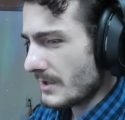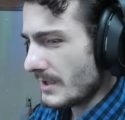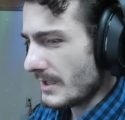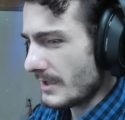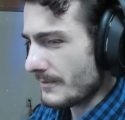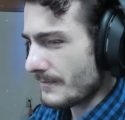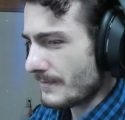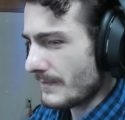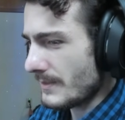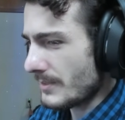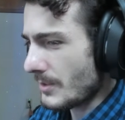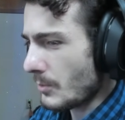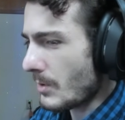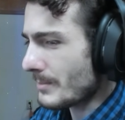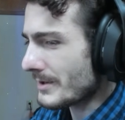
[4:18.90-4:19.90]
if
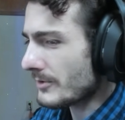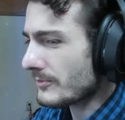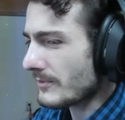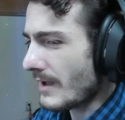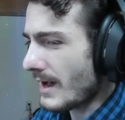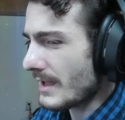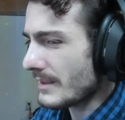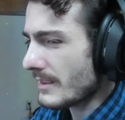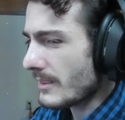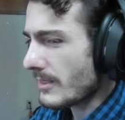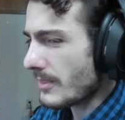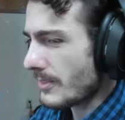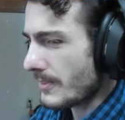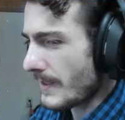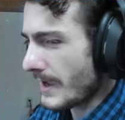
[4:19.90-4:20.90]
the woman is not
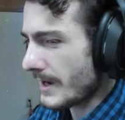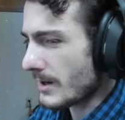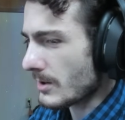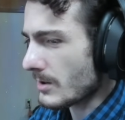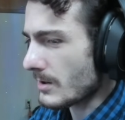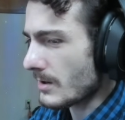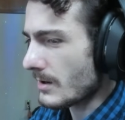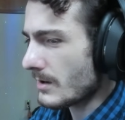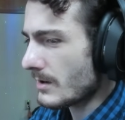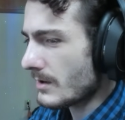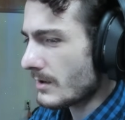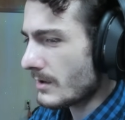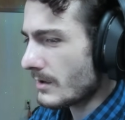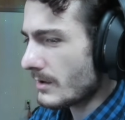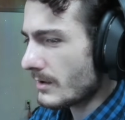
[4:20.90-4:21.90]
their
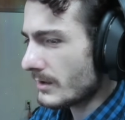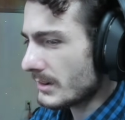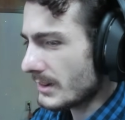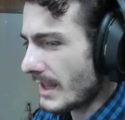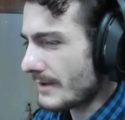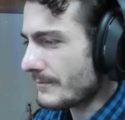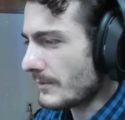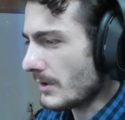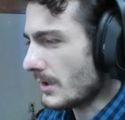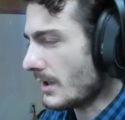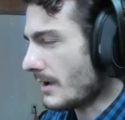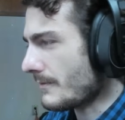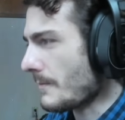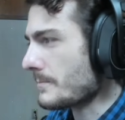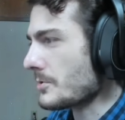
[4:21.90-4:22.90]

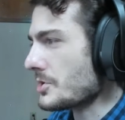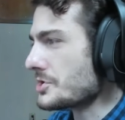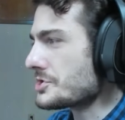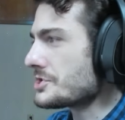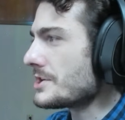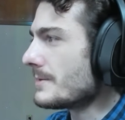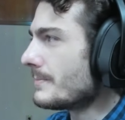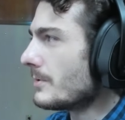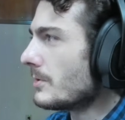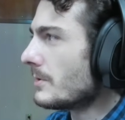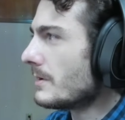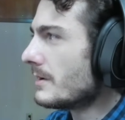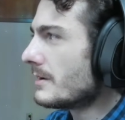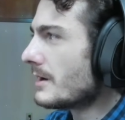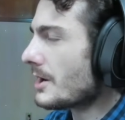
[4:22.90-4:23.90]
level of
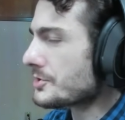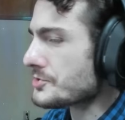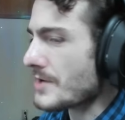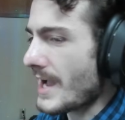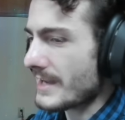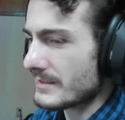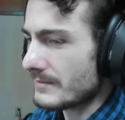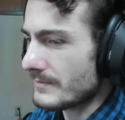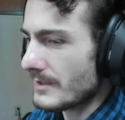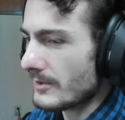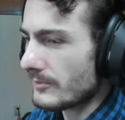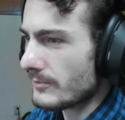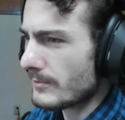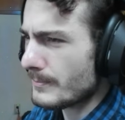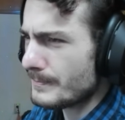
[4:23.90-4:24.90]
appreciable
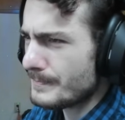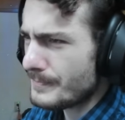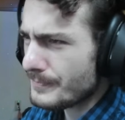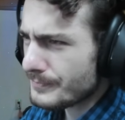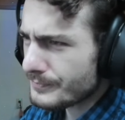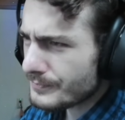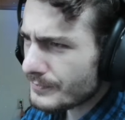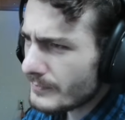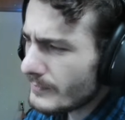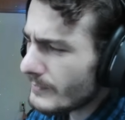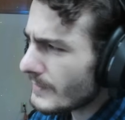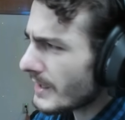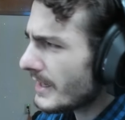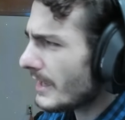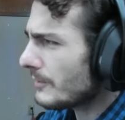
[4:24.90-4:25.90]
attractiveness.
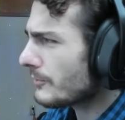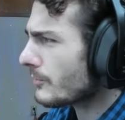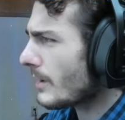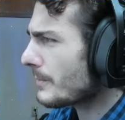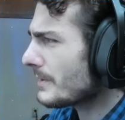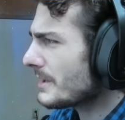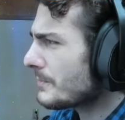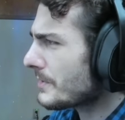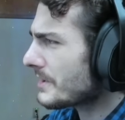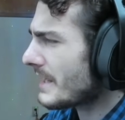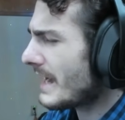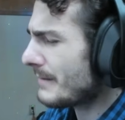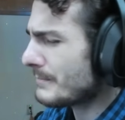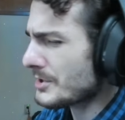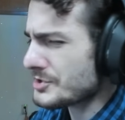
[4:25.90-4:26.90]
And so I really
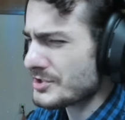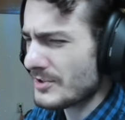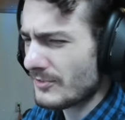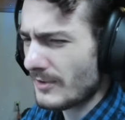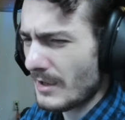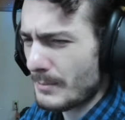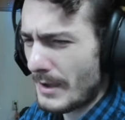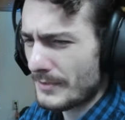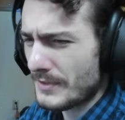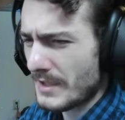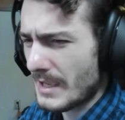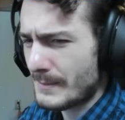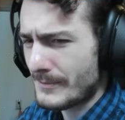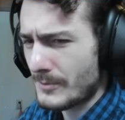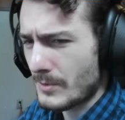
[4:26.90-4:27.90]
wouldn't have much to say about the
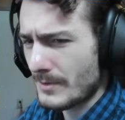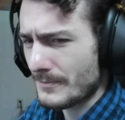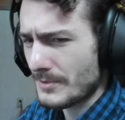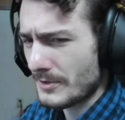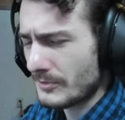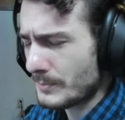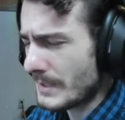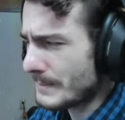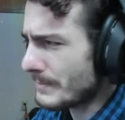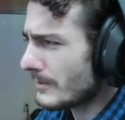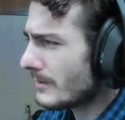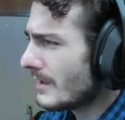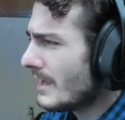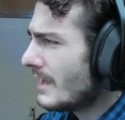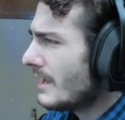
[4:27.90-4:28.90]
game if it weren't for these
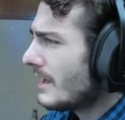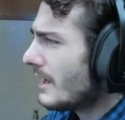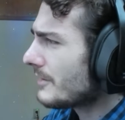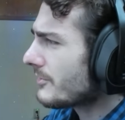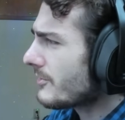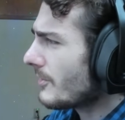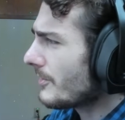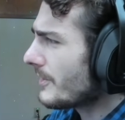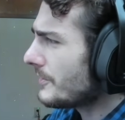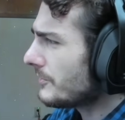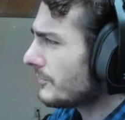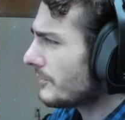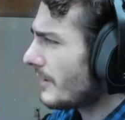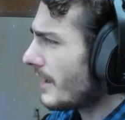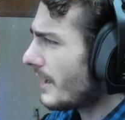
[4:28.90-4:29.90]
people until
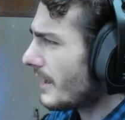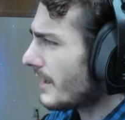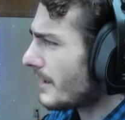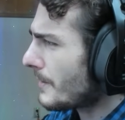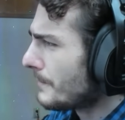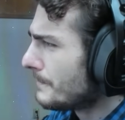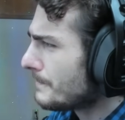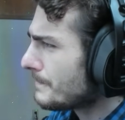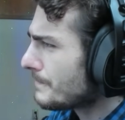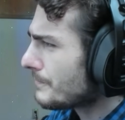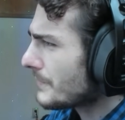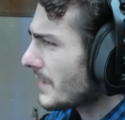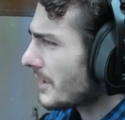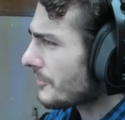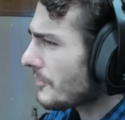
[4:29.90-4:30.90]
this, uh,
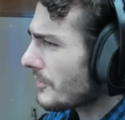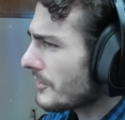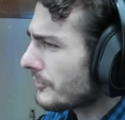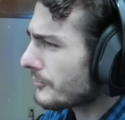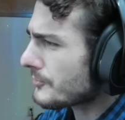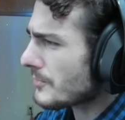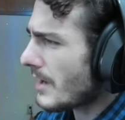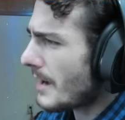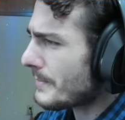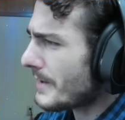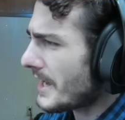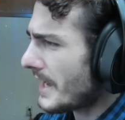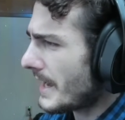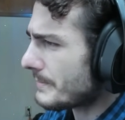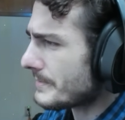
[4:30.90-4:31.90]
until this
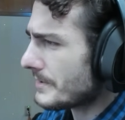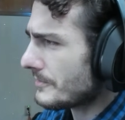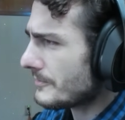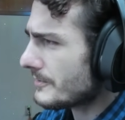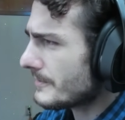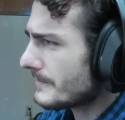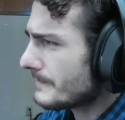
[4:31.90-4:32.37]
drama happened.